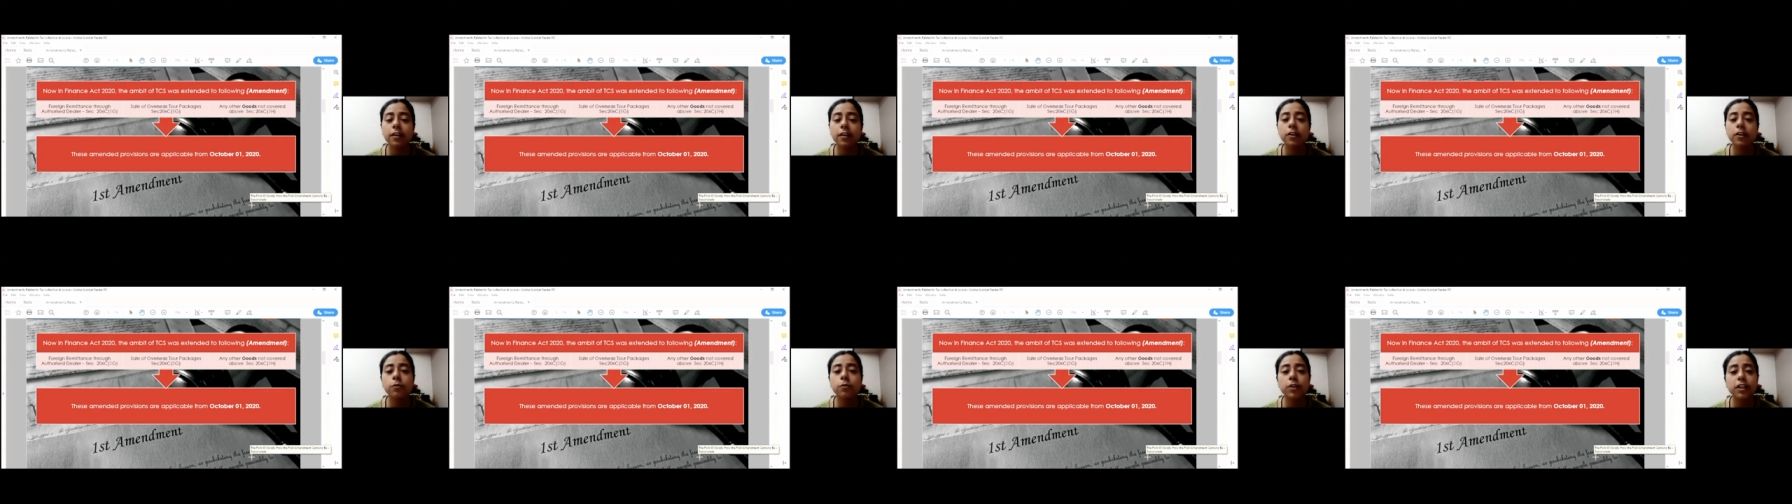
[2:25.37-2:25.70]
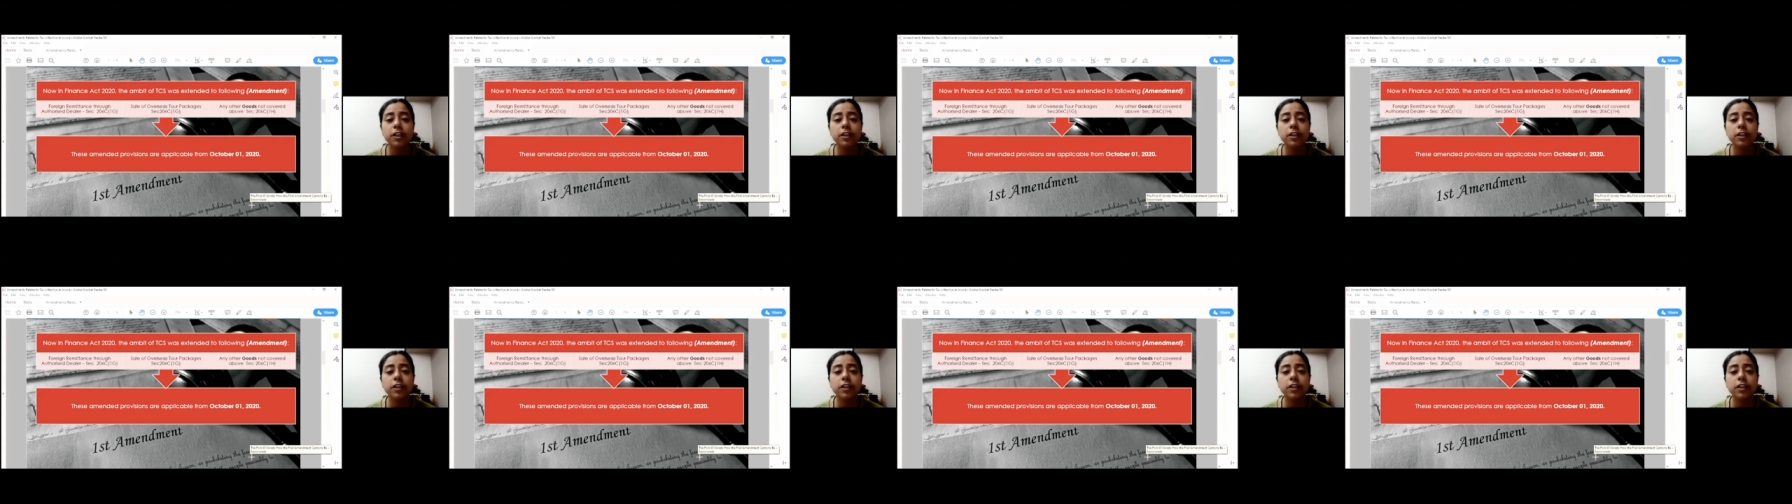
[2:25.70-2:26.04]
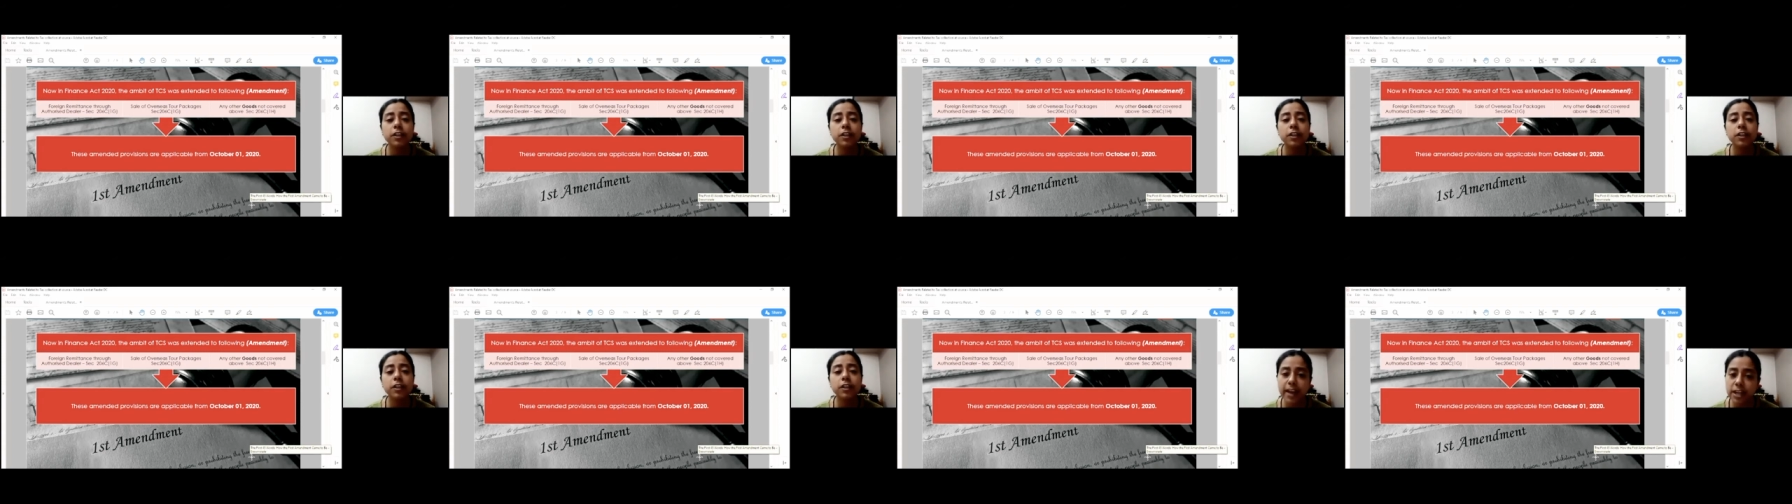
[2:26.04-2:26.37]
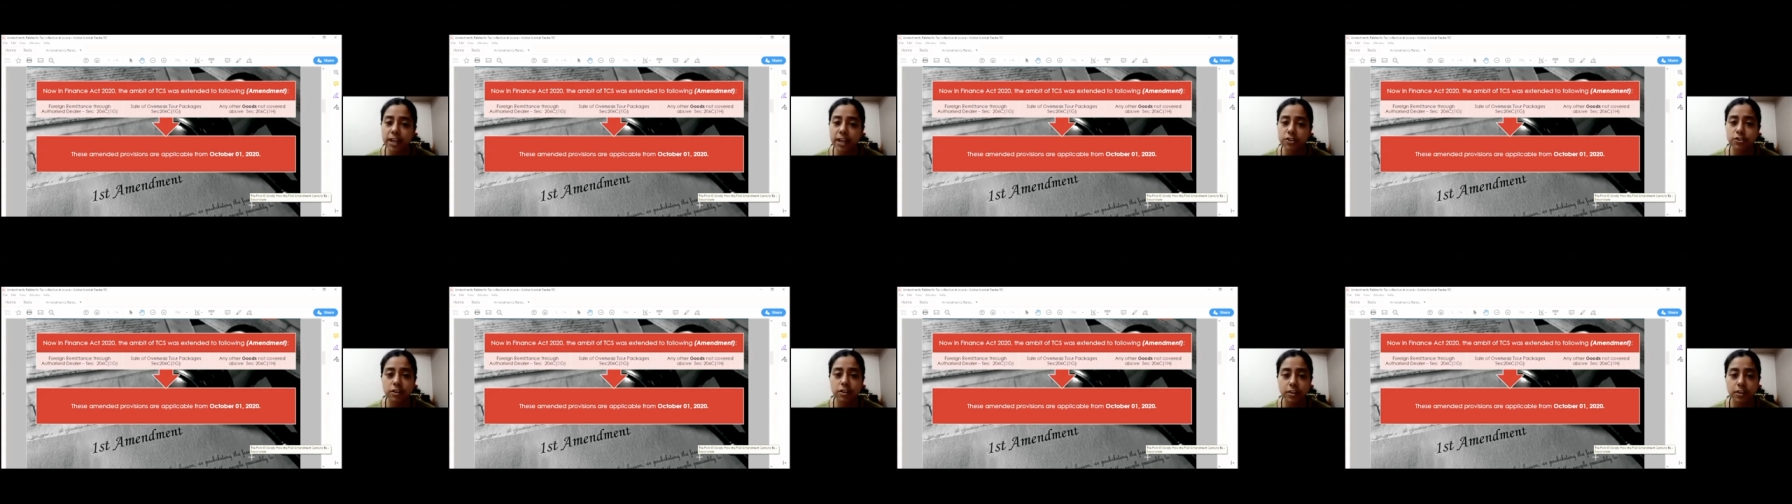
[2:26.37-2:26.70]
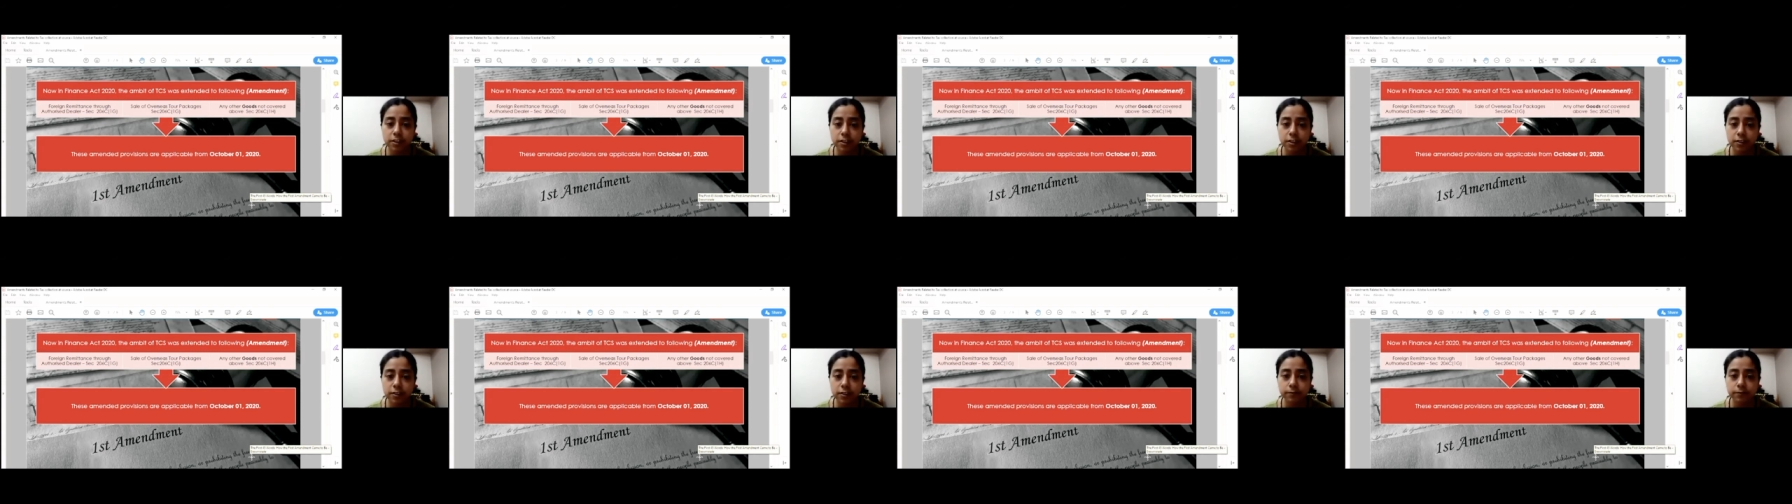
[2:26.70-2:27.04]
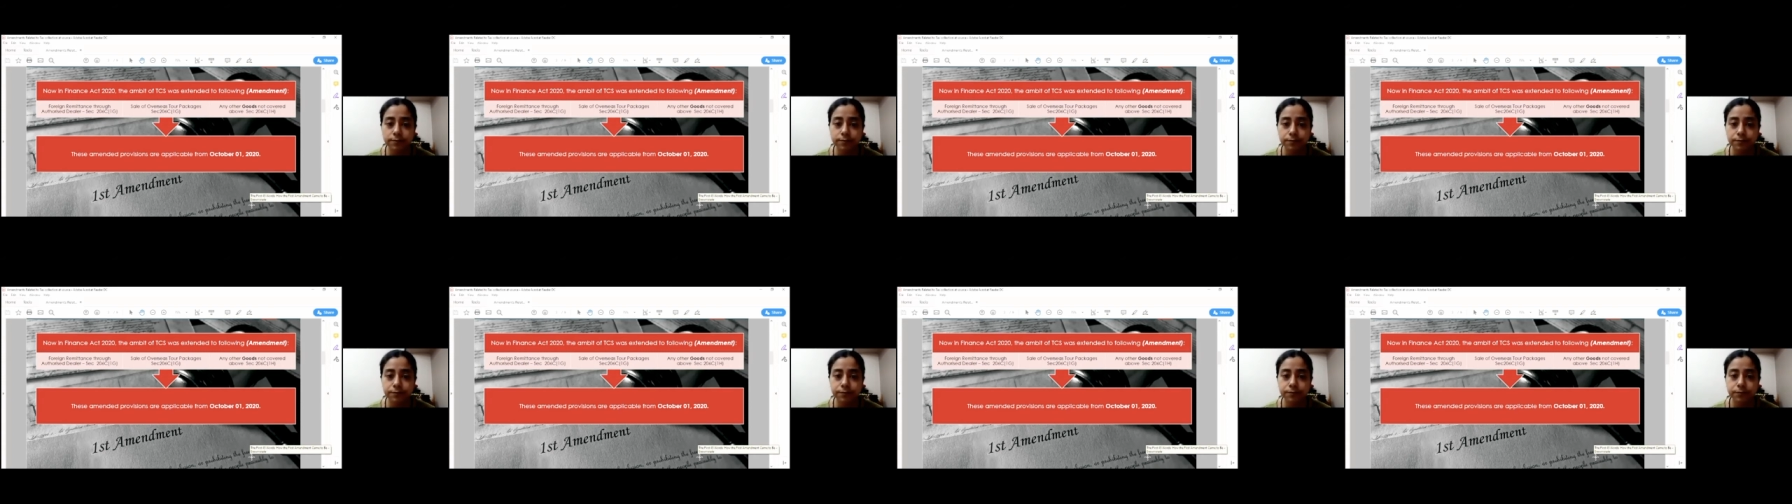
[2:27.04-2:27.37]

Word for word: during the whole financial year.